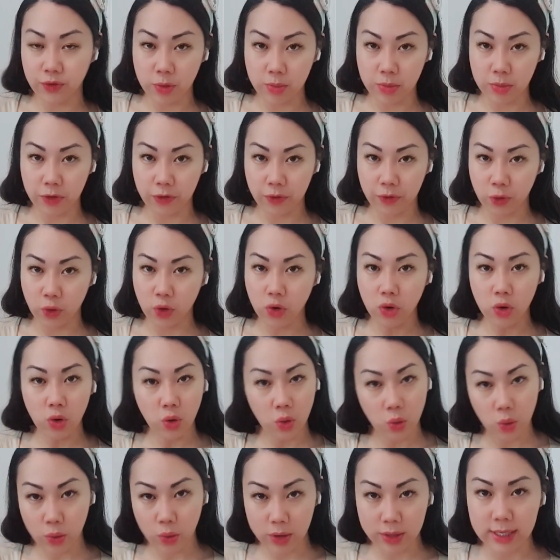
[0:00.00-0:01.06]
from before
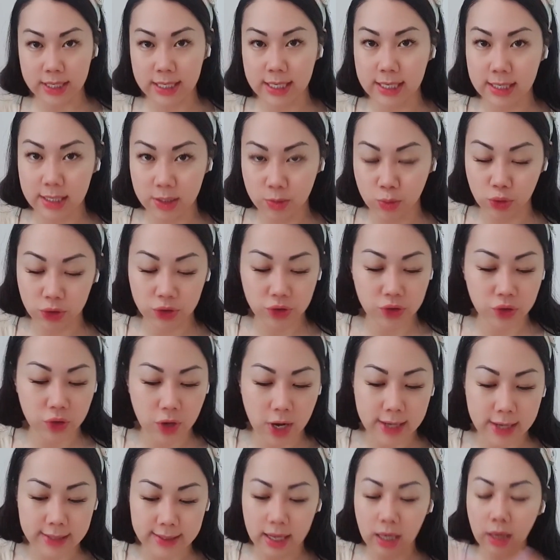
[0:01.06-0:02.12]
with a tinted
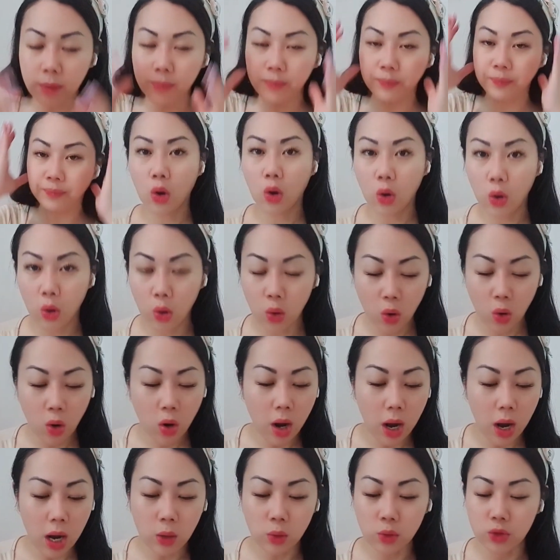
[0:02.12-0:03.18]
moisturizer, or
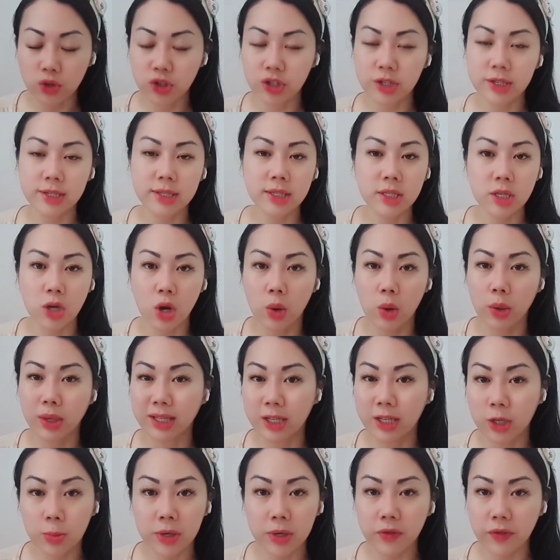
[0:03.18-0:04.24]
I will just go a
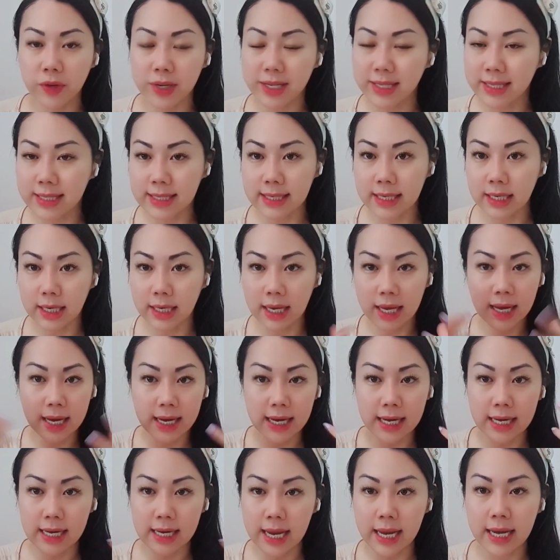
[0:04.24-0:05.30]
little bit of concealer
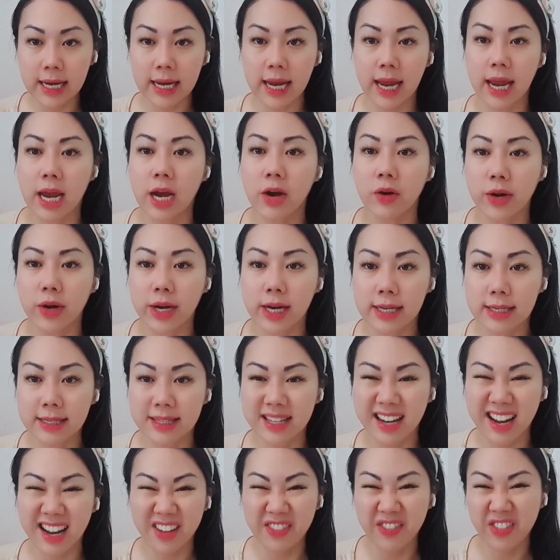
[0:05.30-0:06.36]
in any areas
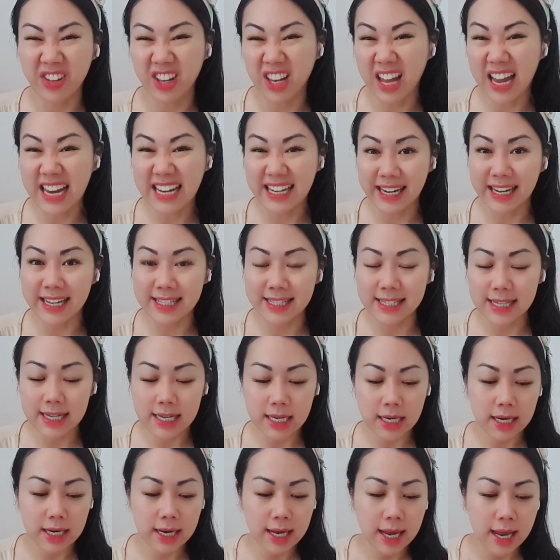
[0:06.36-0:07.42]
that I feel like needs
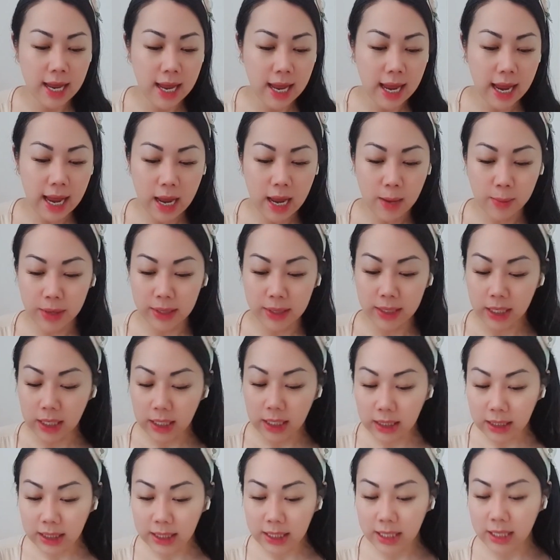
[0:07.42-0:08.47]
it, and then a
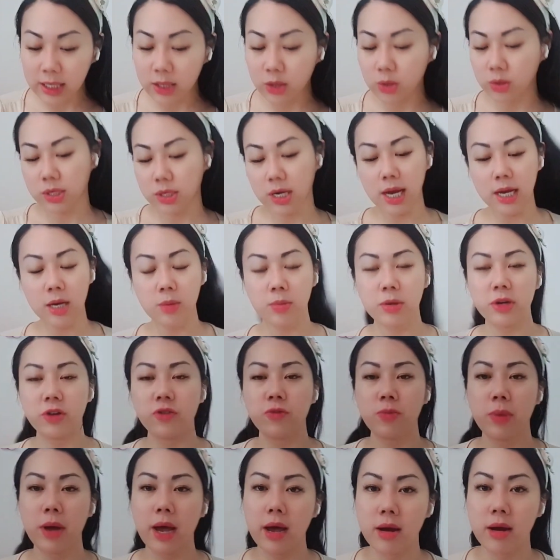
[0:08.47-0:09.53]
little tiny bit of
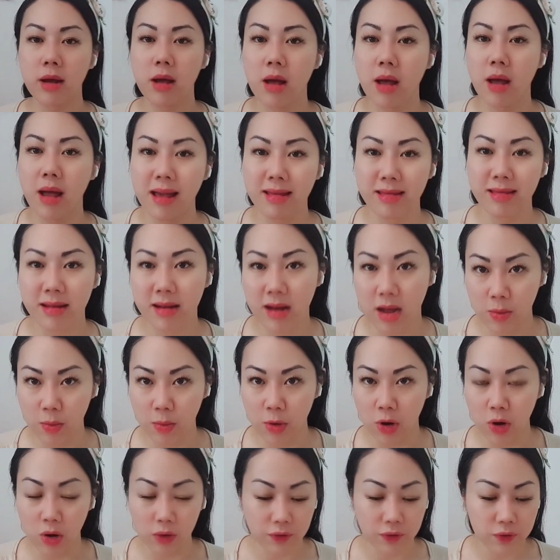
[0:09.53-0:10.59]
powder, and then I'm
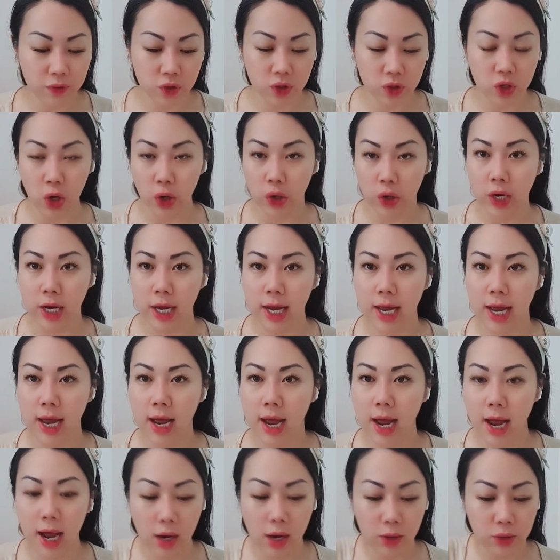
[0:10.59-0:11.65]
off. So
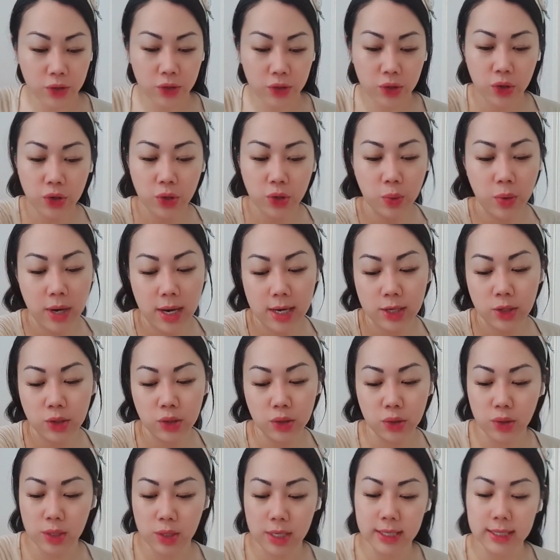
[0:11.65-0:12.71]
I'll show you what I
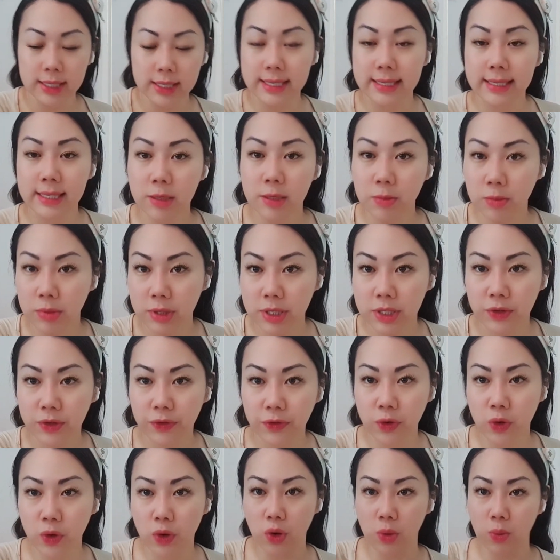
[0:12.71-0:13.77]
do in the simplest
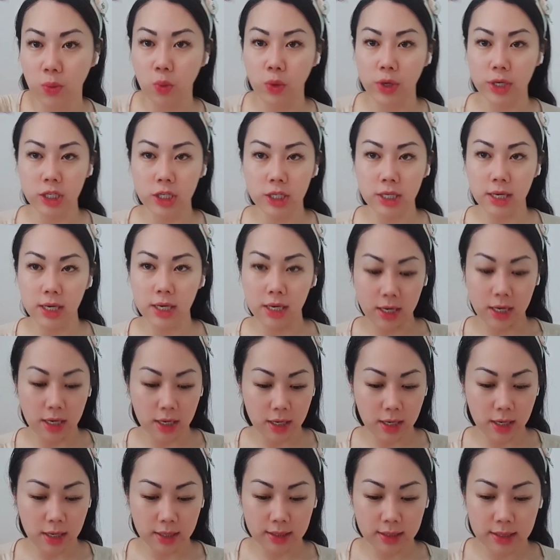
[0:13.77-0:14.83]
form, which
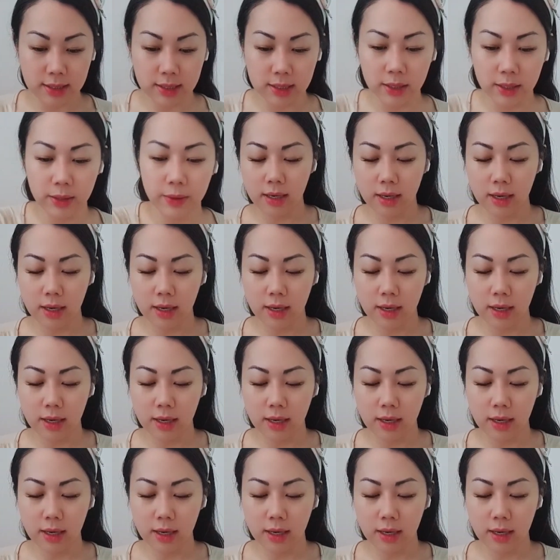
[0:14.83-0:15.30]
is